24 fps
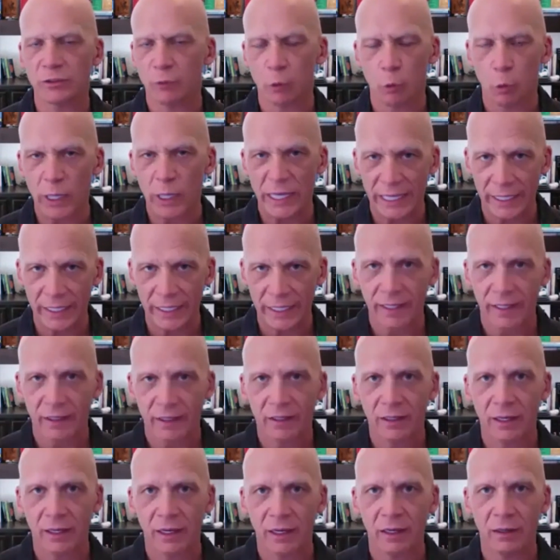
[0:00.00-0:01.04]
of a week
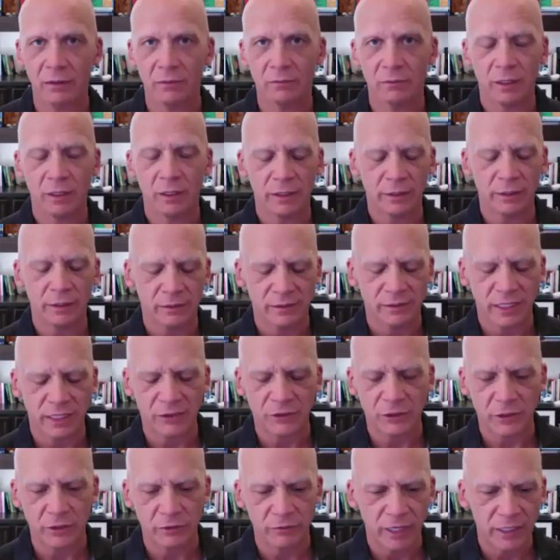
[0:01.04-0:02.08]
uh, a
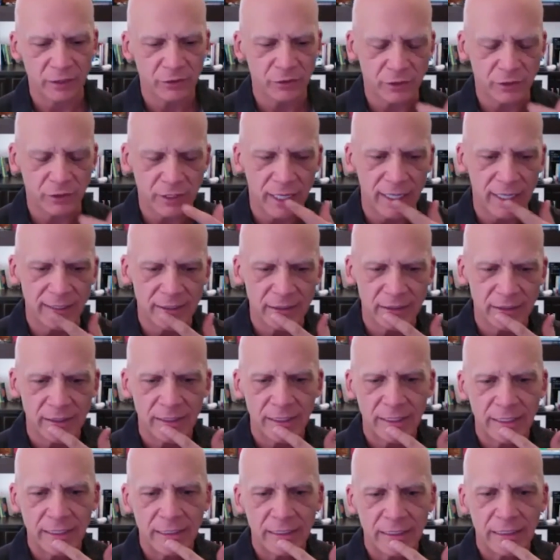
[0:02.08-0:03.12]
session of exercise
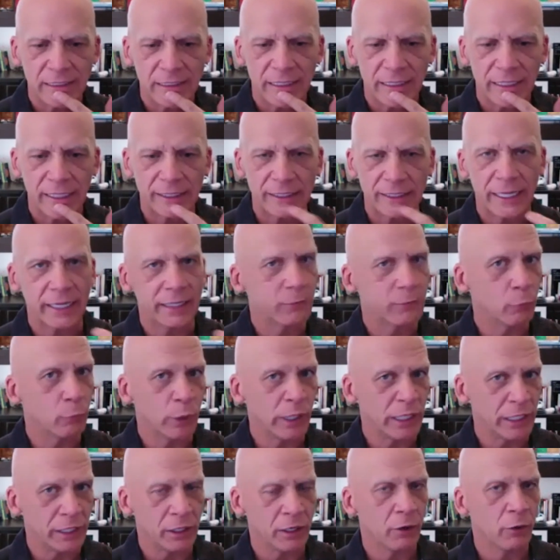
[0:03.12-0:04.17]
and yet we
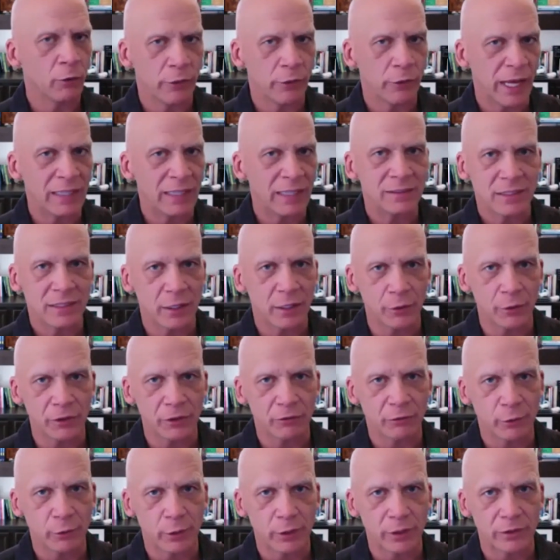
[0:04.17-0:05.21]
know that's healthy
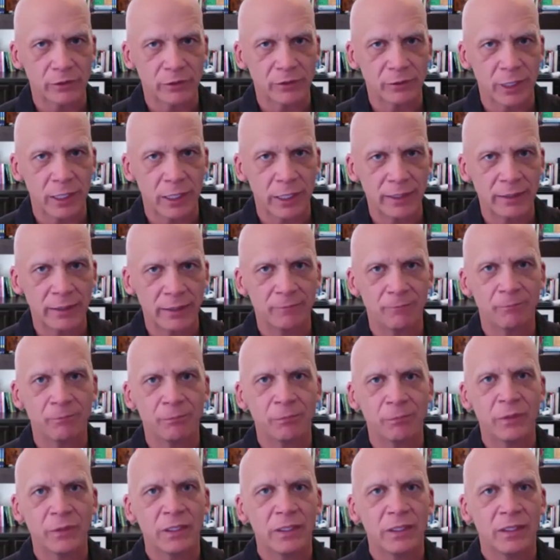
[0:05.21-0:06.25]
for us right
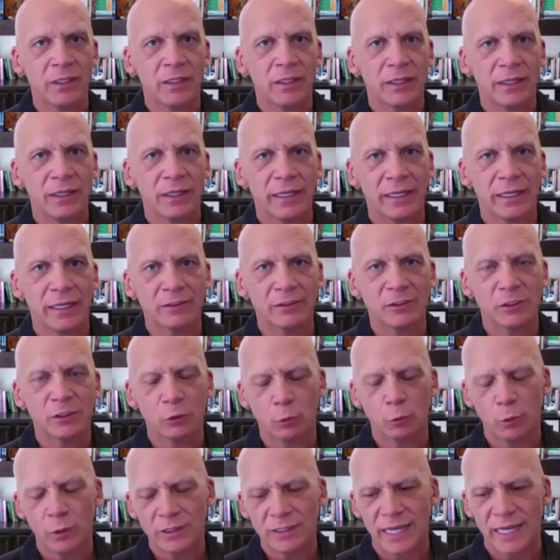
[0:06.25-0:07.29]
and so
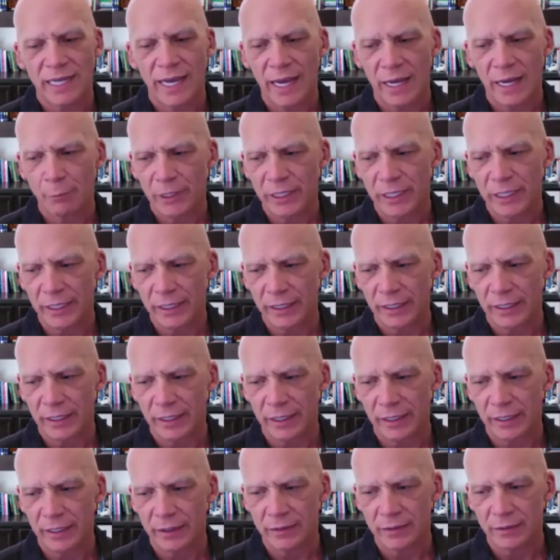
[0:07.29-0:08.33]
what's happening
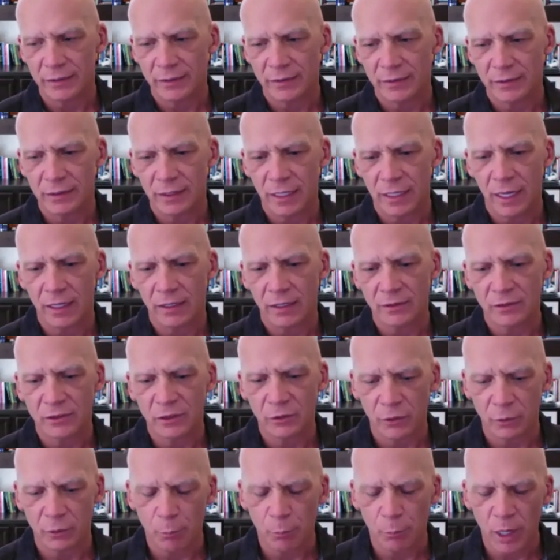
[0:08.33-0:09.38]
is um, so
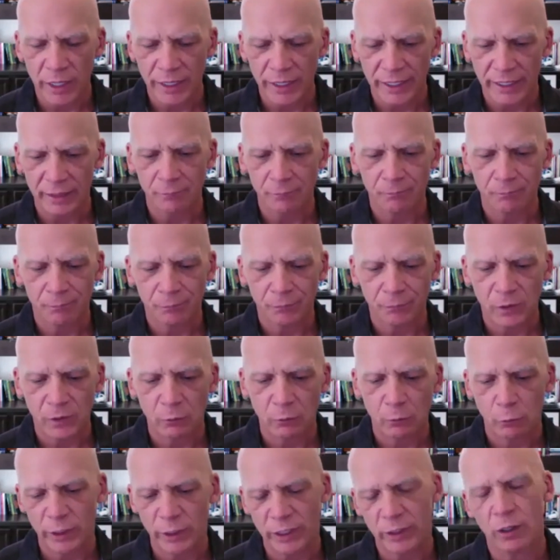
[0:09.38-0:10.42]
the body
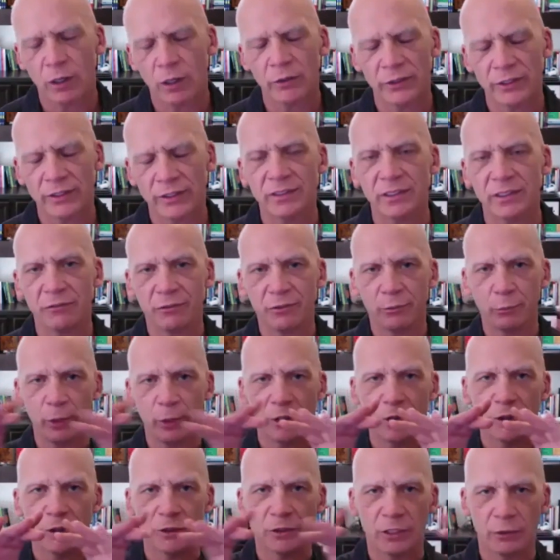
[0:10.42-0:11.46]
we call this the
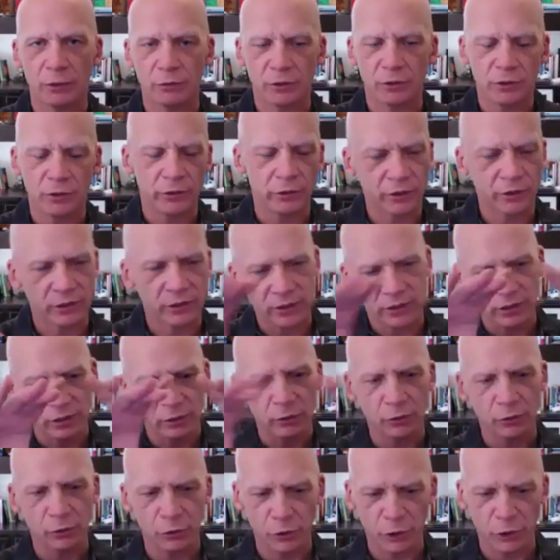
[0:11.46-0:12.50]
familiar zone so there's this
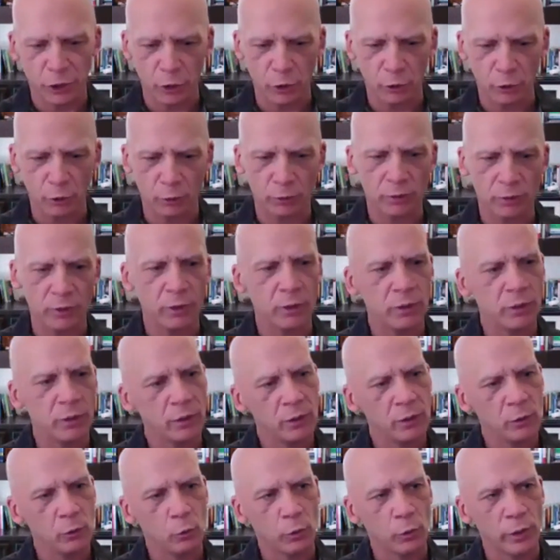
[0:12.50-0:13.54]
little zone
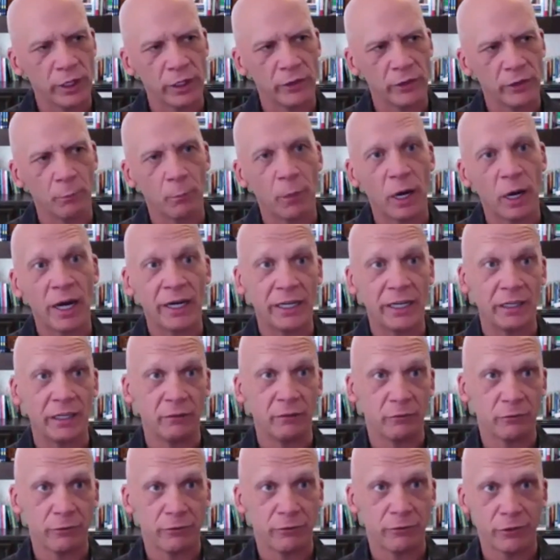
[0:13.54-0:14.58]
where the body
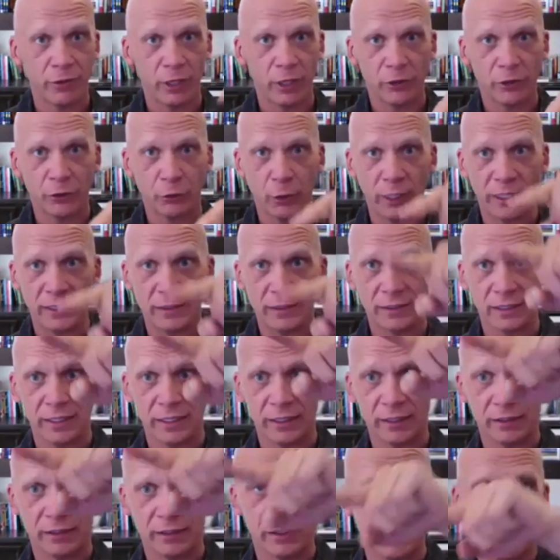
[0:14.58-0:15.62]
fluctuates
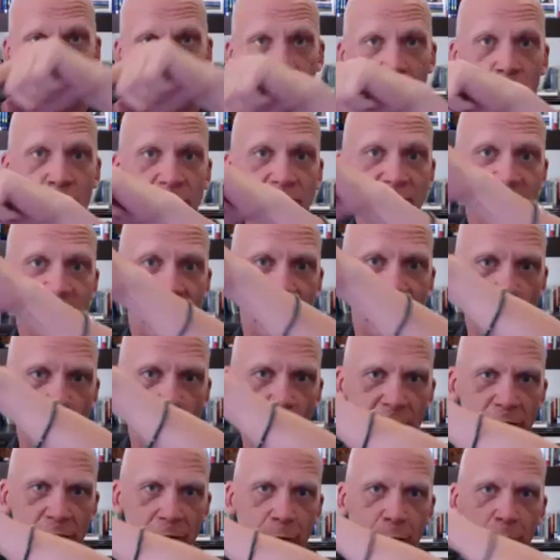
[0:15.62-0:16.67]
in, you know, little sine
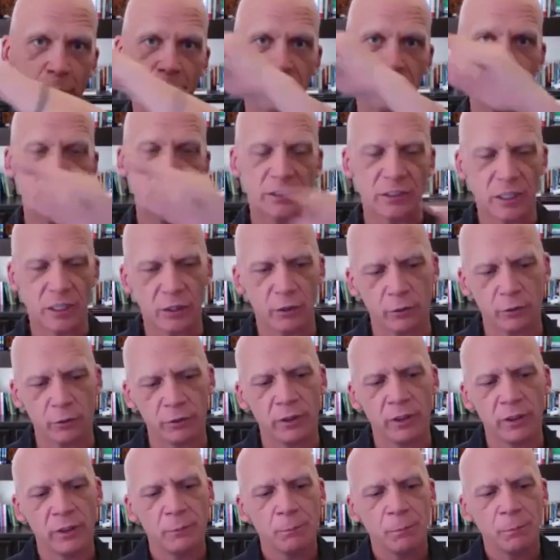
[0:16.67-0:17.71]
wave through this zone.
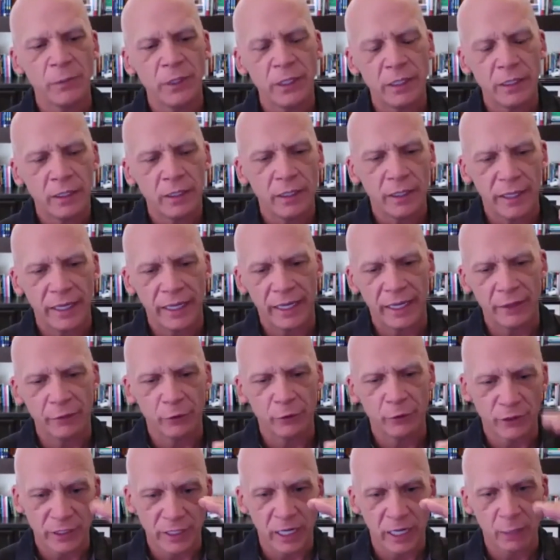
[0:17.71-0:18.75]
And
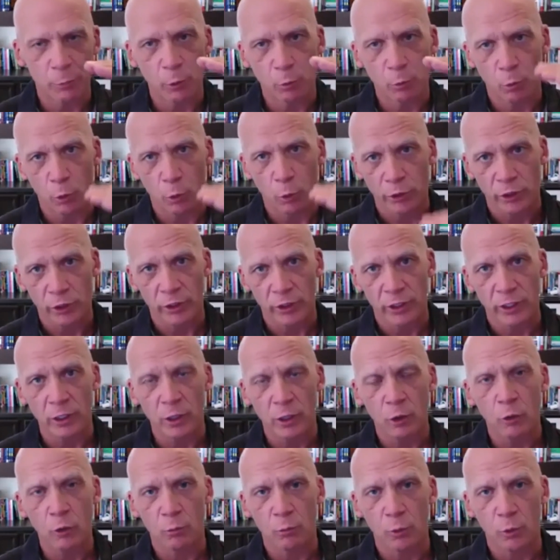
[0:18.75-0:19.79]
there's an upper border and a
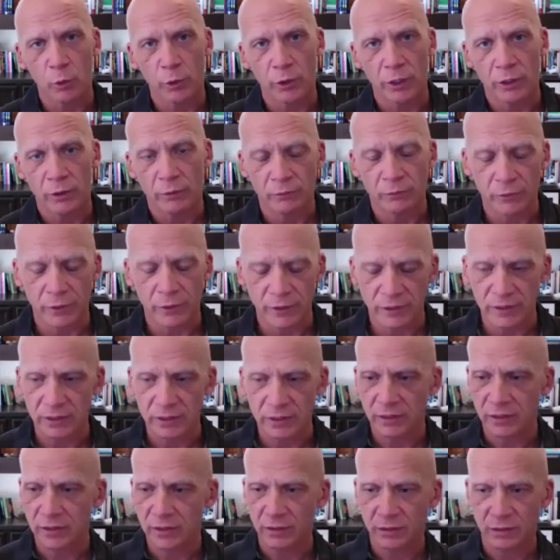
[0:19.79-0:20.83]
lower border. This
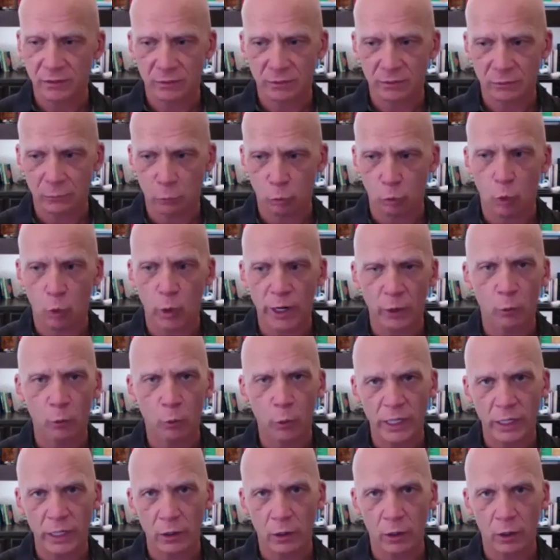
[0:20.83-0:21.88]
is where
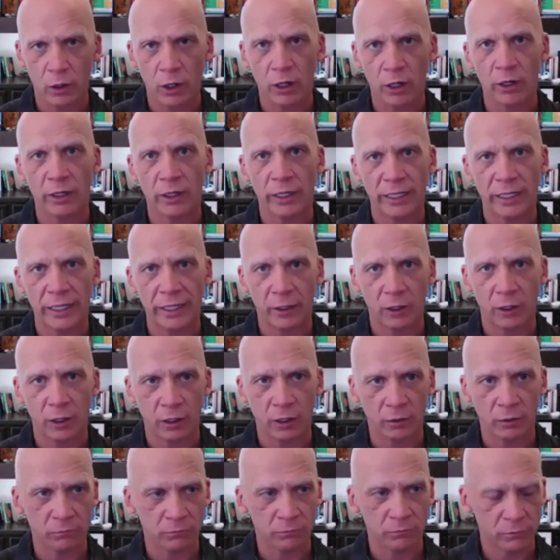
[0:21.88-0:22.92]
we are in
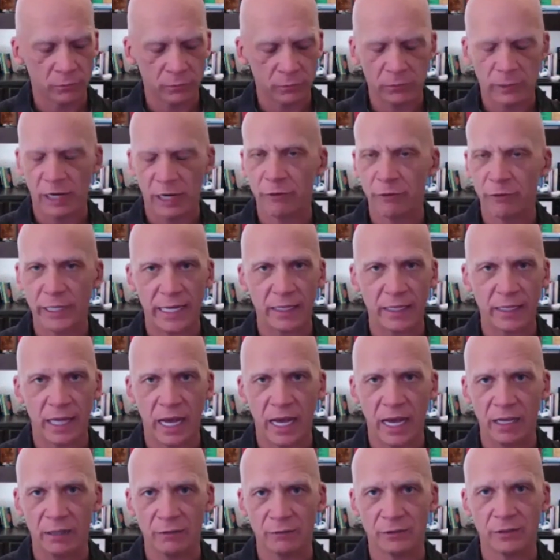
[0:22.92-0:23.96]
our everyday
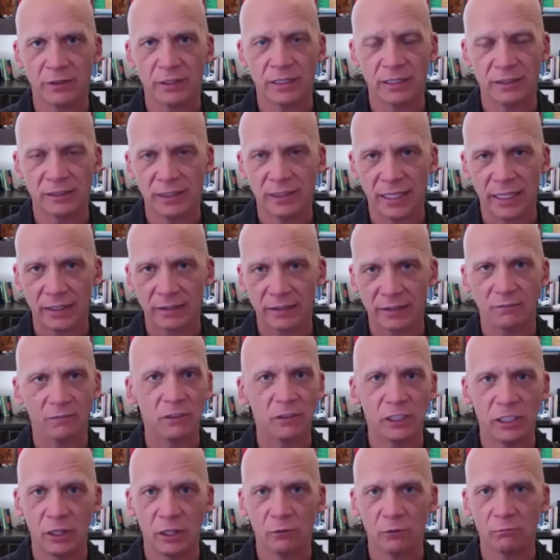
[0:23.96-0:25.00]
lives and saying,
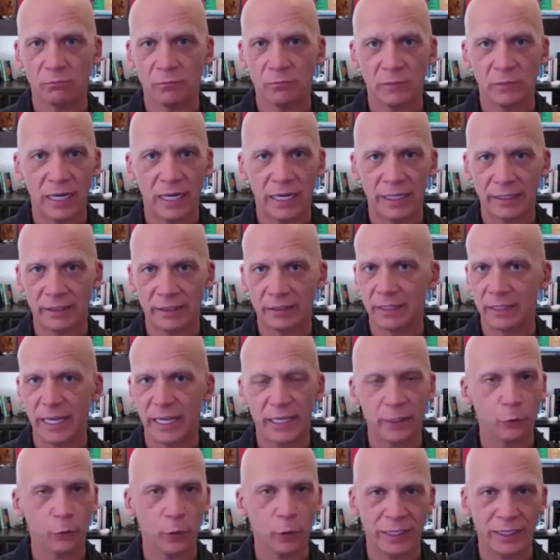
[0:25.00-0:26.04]
you know, I can
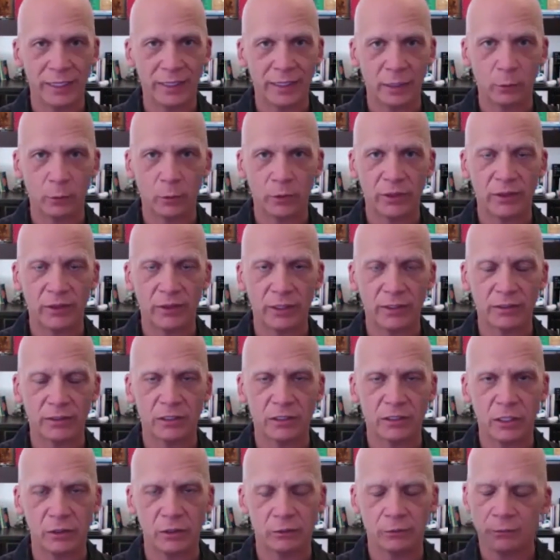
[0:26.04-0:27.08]
handle anything within this
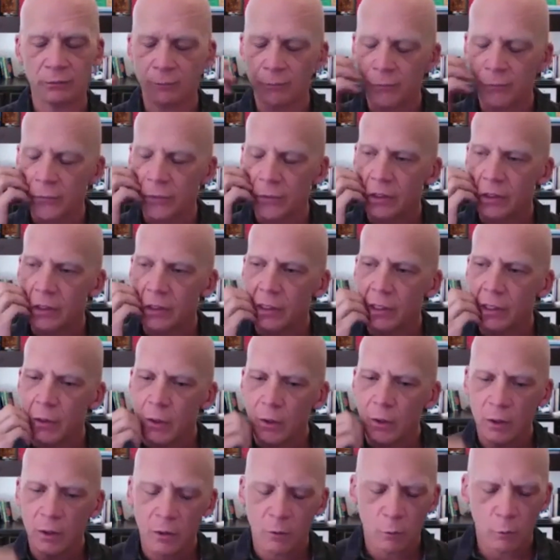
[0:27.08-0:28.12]
zone.
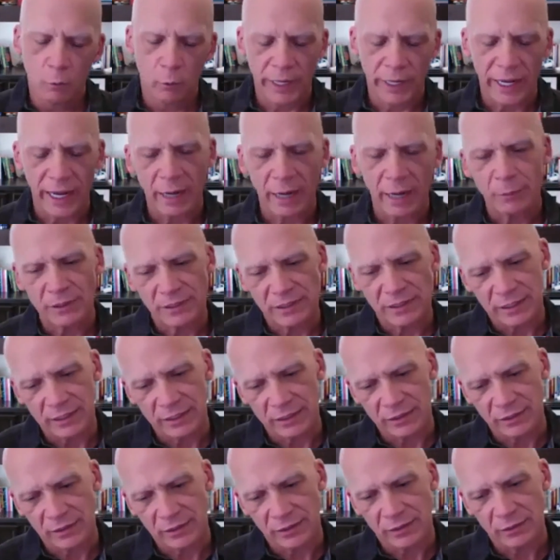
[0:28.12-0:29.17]
What happens
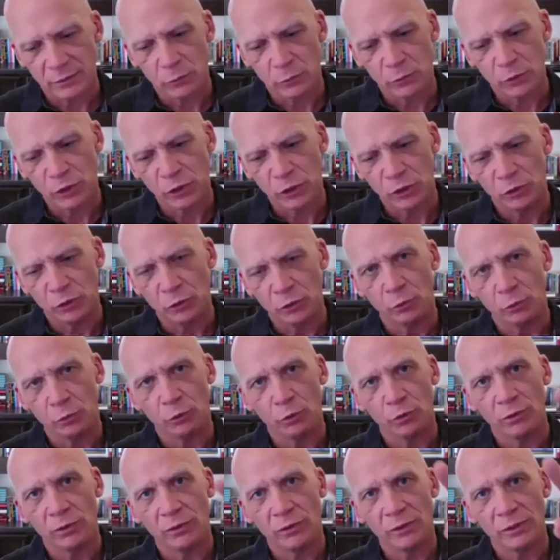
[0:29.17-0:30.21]
is you,
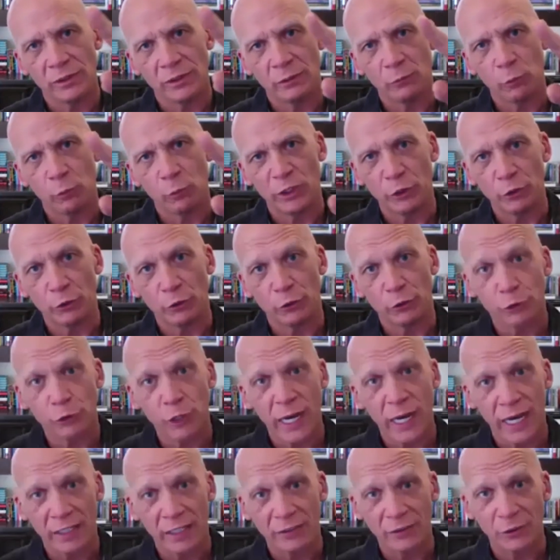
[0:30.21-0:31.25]
when you
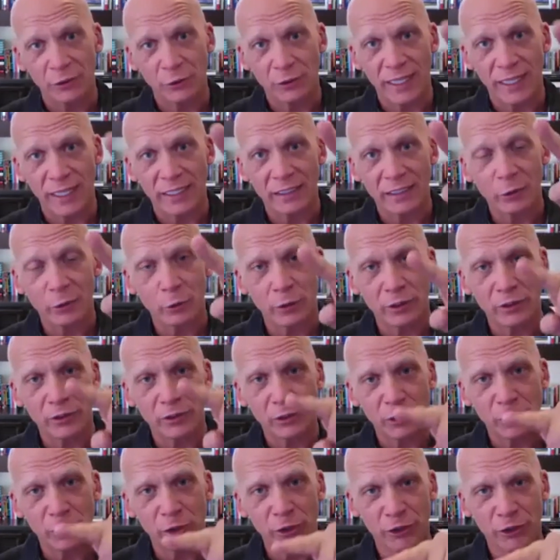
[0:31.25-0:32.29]
stress, you take little
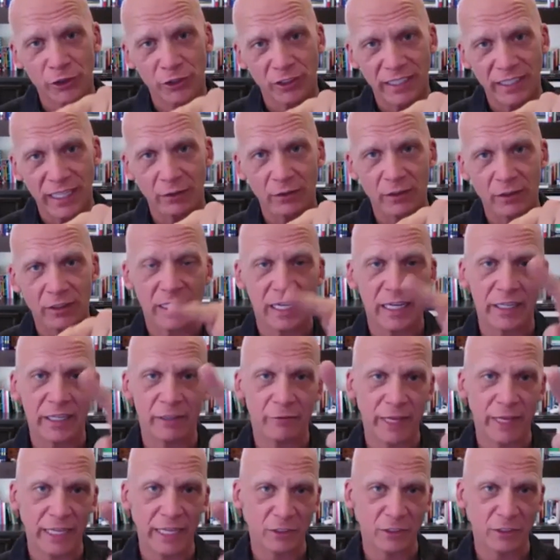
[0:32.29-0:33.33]
excursions outside of
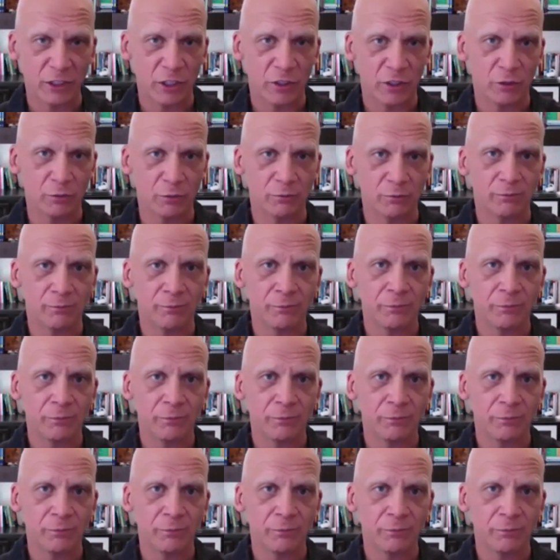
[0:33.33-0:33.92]
that zone.